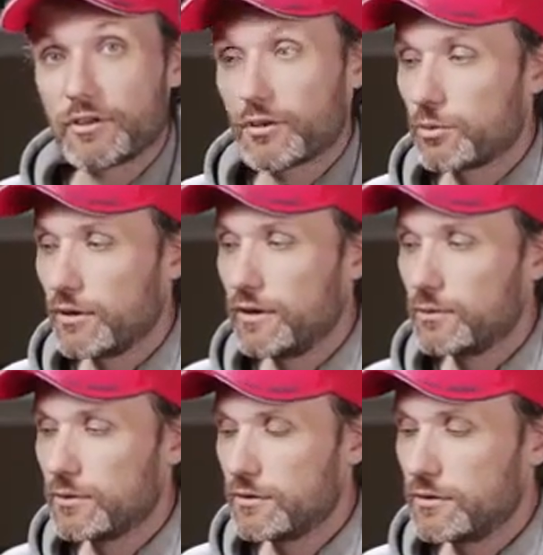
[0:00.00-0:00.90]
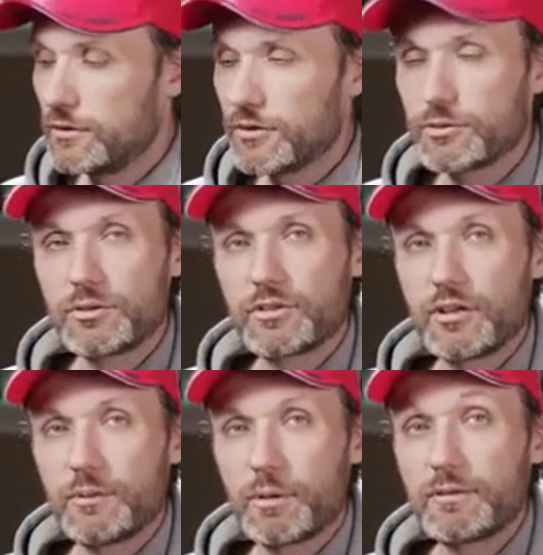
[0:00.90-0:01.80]
So really, it's
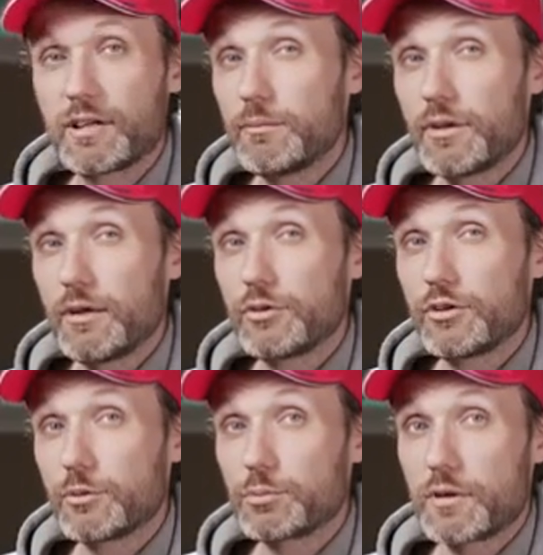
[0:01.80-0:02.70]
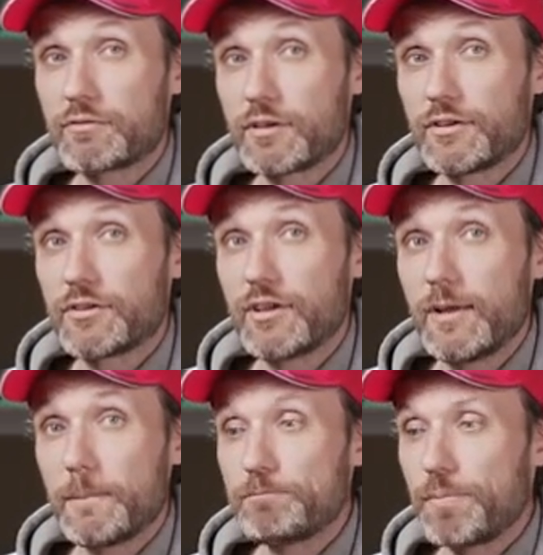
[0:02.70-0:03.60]
gonna probably come down to your preference,
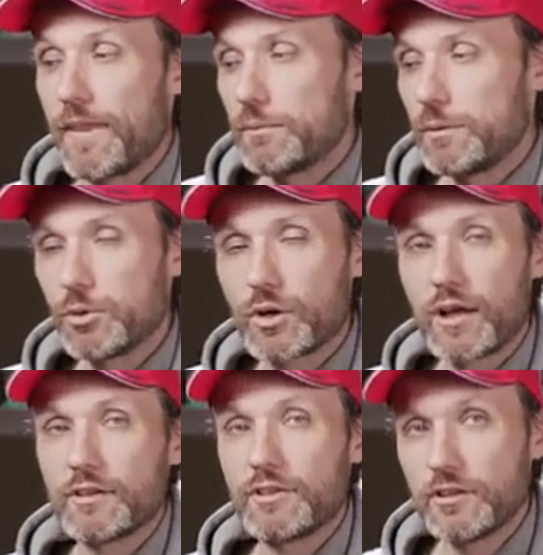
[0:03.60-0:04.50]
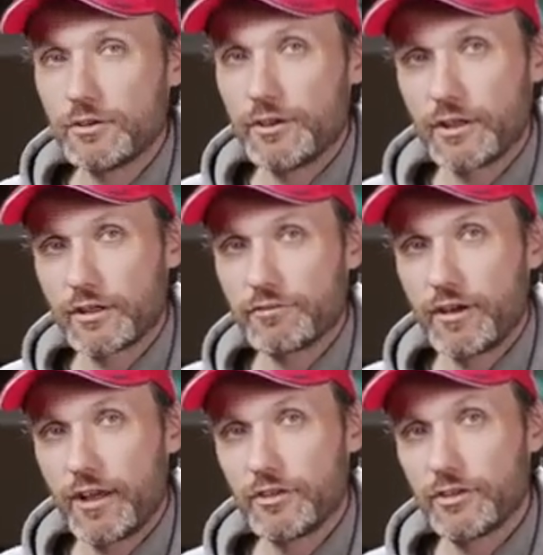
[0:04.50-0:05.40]
and maybe what kind of deal that you can
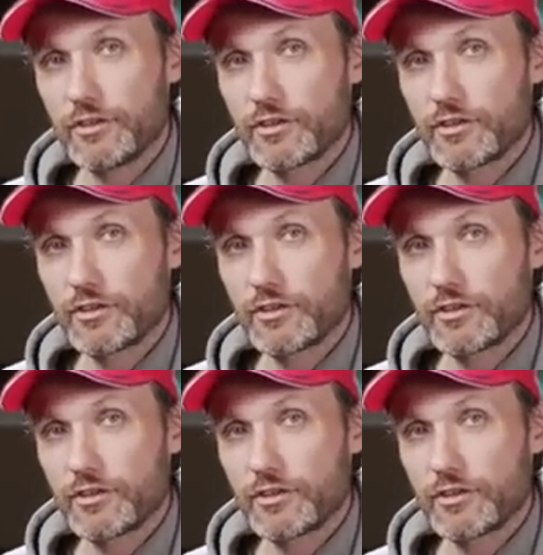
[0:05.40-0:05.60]
find on this.